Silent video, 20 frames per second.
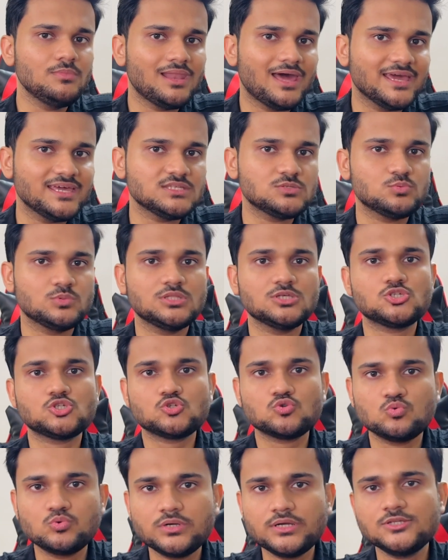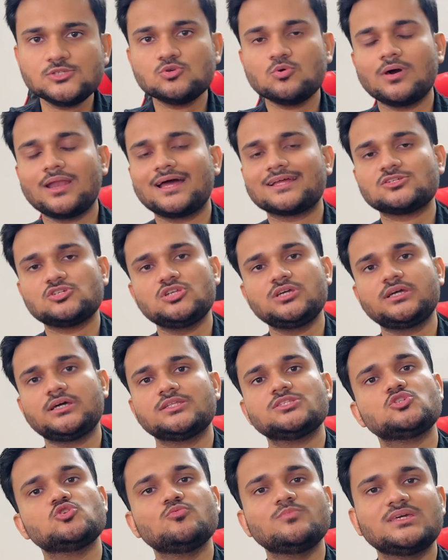lies with the students who are actually
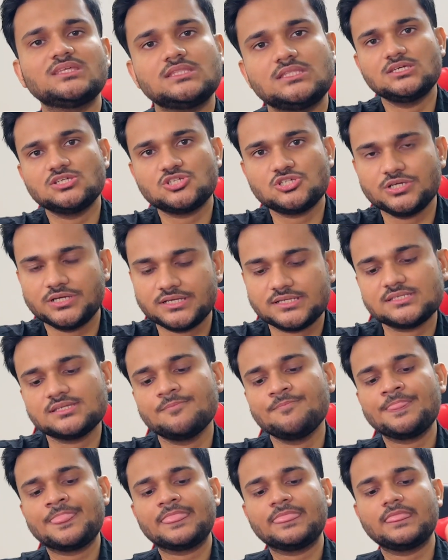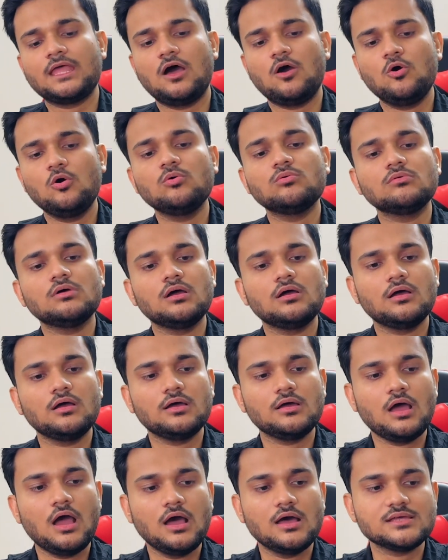consuming these sheets. Now,
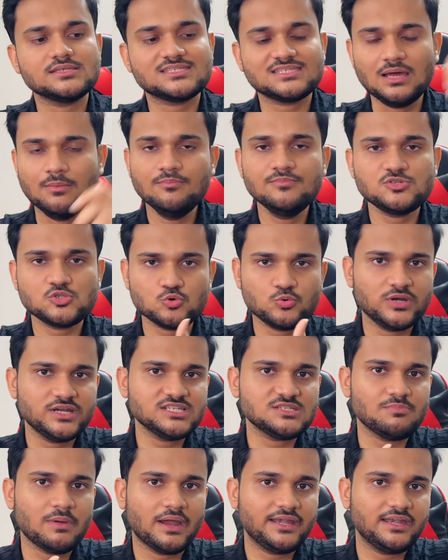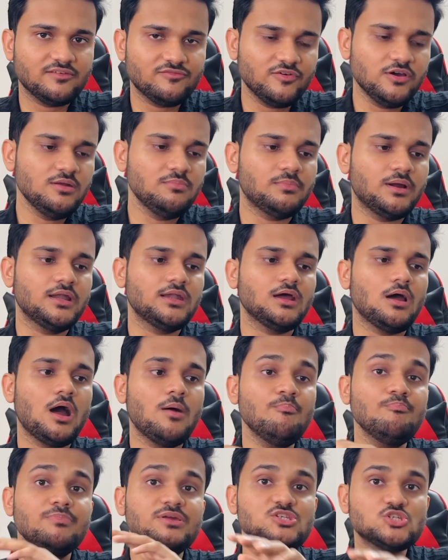some students might differ, but a
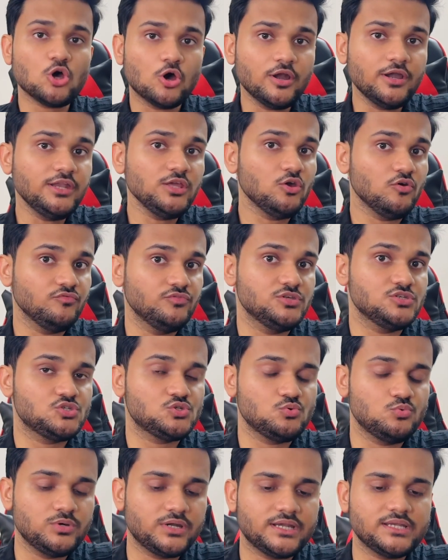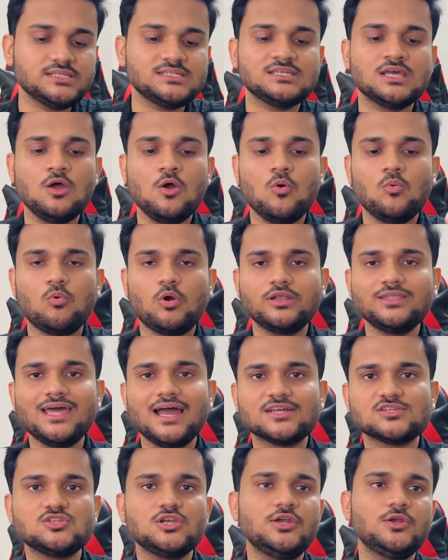majority of the students, what they
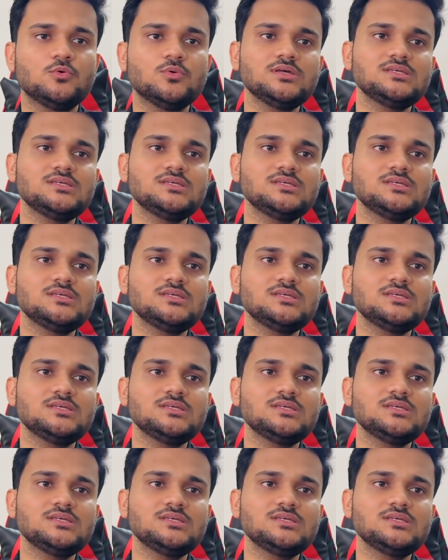actually do